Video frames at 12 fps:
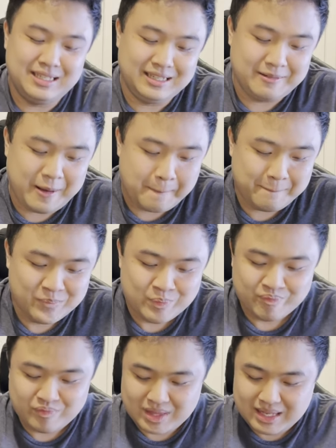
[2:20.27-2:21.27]
I mean,
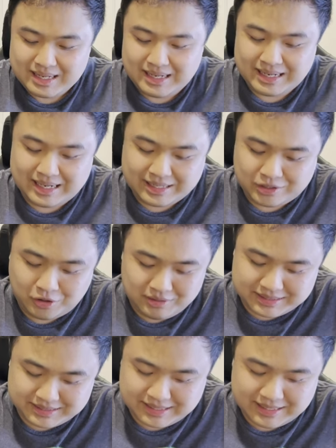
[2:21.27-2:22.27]
I, I could
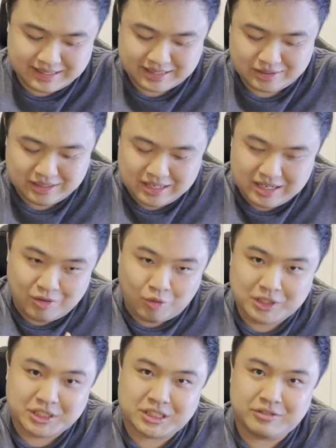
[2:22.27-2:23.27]
totally see like
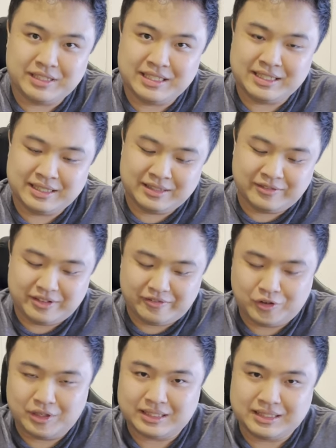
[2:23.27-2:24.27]
one screen
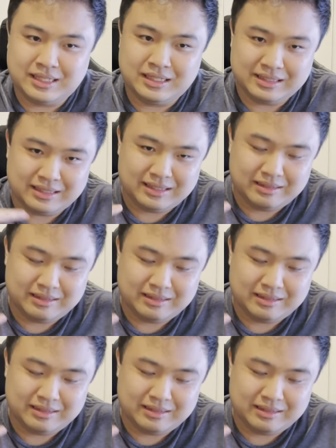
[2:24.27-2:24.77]
for like the,